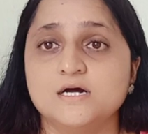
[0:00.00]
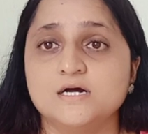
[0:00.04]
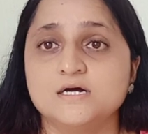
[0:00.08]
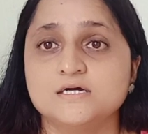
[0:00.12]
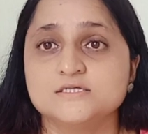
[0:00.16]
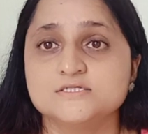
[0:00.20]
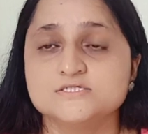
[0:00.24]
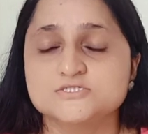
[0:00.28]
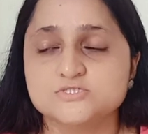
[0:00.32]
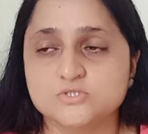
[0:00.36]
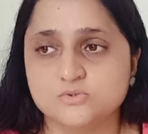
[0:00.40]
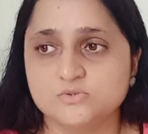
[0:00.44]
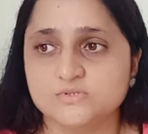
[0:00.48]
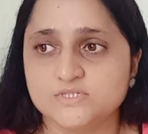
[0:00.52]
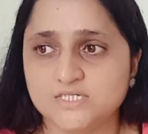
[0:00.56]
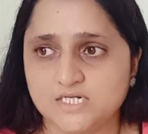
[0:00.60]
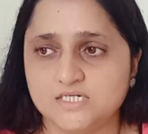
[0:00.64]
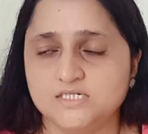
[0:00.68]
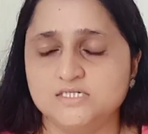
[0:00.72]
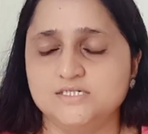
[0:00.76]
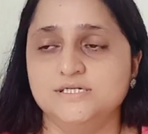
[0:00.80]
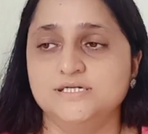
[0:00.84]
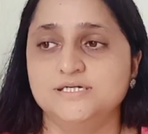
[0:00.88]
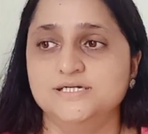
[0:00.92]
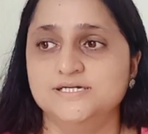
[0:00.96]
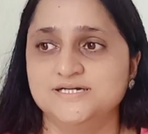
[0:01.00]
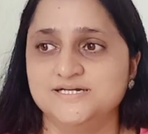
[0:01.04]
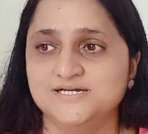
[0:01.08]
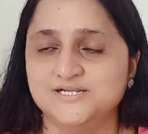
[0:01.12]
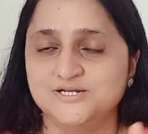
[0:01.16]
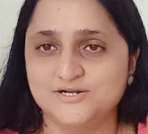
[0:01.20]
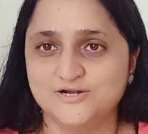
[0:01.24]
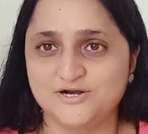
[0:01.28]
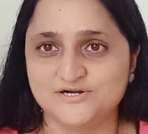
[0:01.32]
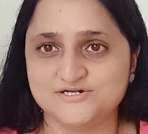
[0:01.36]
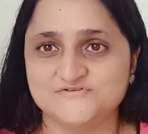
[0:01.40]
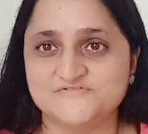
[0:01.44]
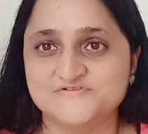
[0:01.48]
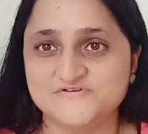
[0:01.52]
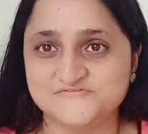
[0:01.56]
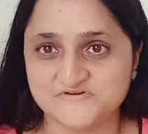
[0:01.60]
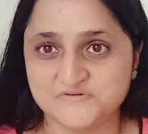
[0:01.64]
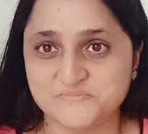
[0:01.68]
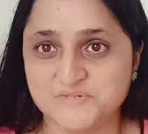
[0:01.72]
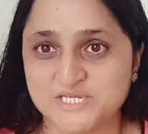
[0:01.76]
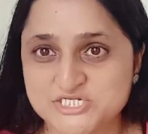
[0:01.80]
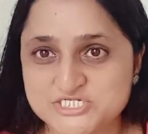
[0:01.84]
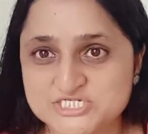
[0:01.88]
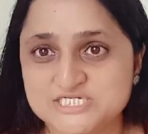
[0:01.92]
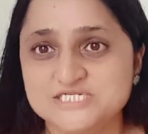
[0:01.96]
So yeah, lot of
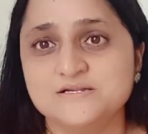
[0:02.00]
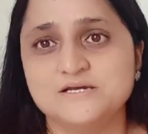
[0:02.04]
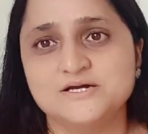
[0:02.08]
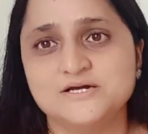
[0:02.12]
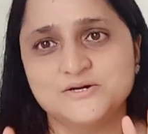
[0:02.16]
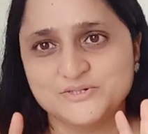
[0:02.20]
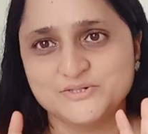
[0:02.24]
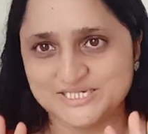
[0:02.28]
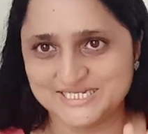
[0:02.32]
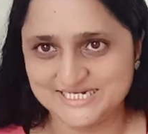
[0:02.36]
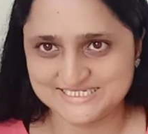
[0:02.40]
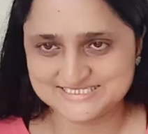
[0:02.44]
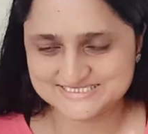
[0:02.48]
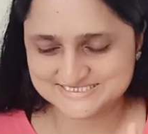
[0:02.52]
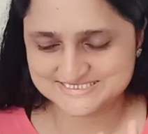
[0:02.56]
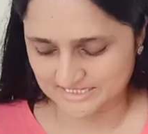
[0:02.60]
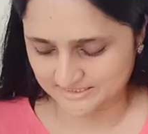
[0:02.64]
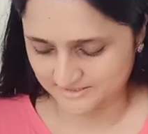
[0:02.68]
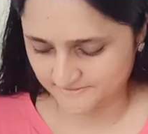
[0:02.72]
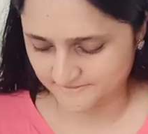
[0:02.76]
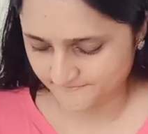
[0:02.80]
information. Okay, let's start.